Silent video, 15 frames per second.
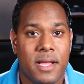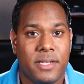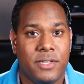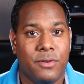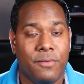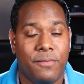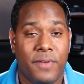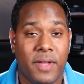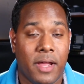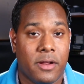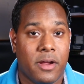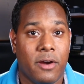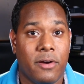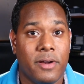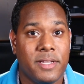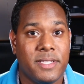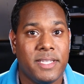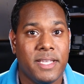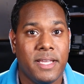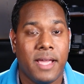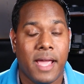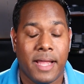to fiat
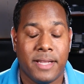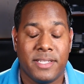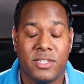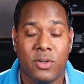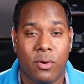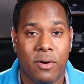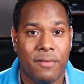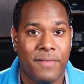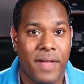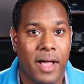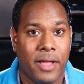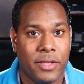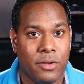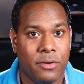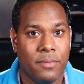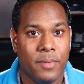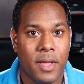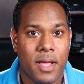currency and store of value.